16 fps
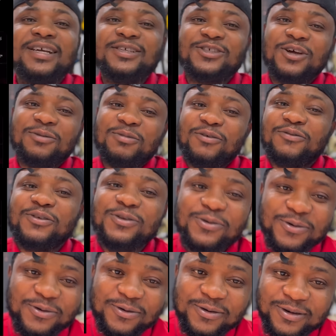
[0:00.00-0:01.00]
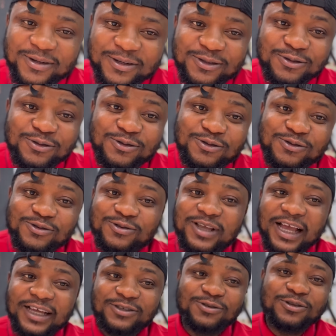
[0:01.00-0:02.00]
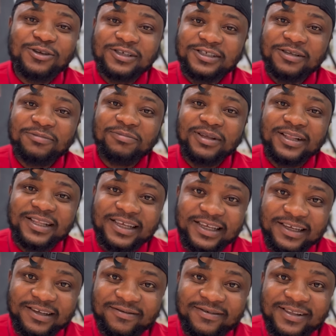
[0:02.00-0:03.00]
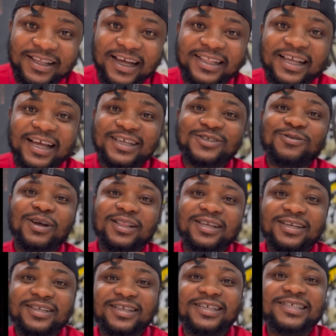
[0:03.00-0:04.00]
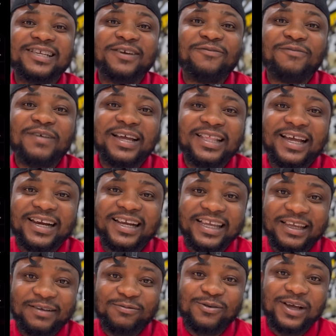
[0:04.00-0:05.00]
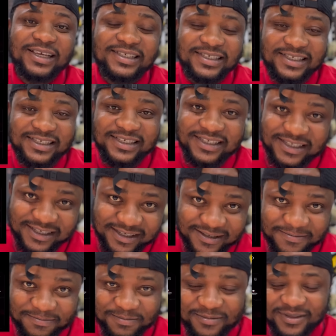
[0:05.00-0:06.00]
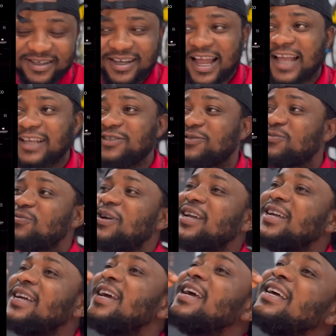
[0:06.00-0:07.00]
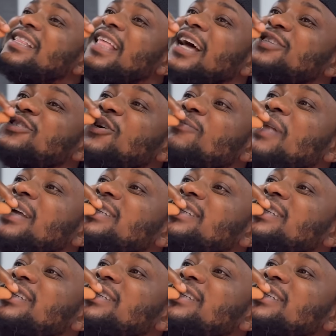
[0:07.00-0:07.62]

Some of you guys do not still believe that actually this refinery will exist. I swear, there are some